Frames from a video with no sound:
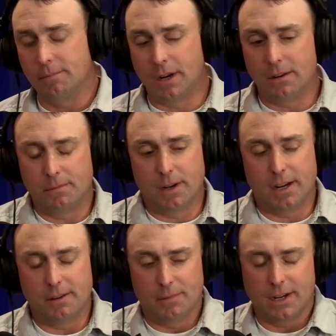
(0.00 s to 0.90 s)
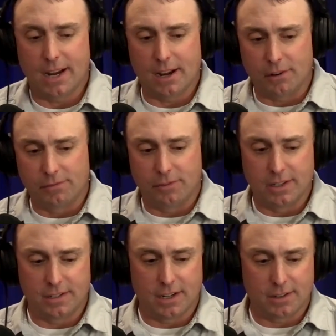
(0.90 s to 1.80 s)
my cattle
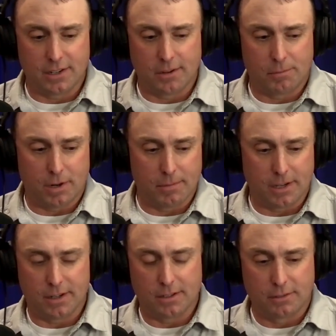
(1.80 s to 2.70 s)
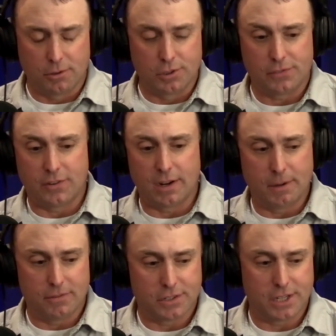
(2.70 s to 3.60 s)
friends out there are probably going to crucify
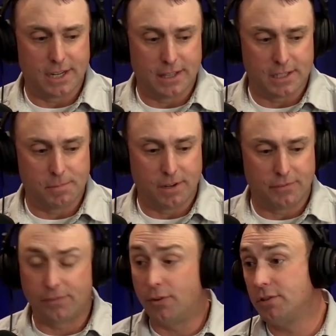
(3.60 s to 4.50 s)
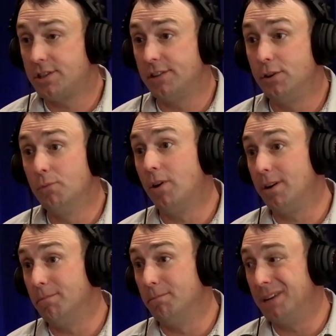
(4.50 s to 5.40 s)
me for saying this, but for folks, if you
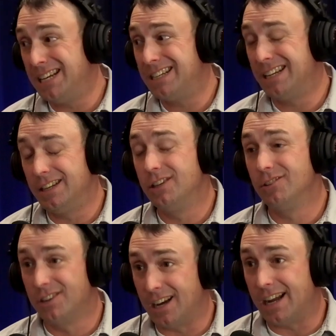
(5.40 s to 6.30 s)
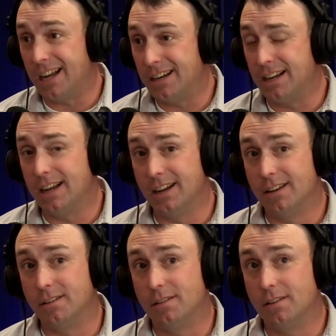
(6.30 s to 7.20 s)
want meat in your diet
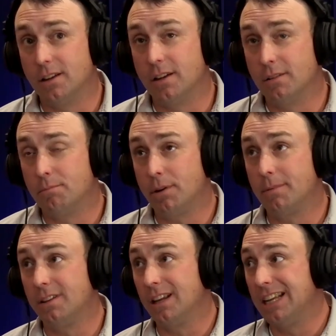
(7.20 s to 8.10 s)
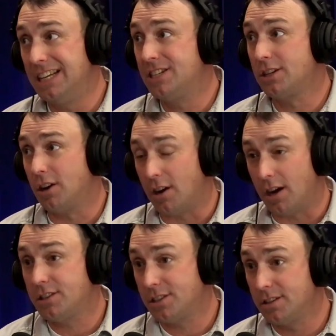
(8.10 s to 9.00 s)
and probably the least
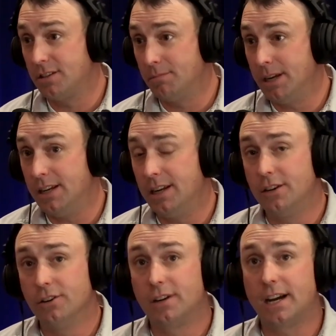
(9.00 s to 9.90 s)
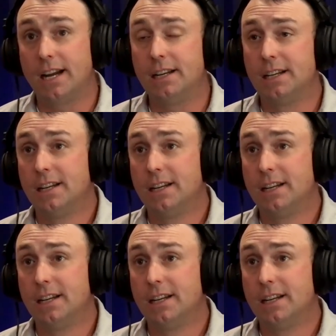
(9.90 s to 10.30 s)
cost meat in your diet,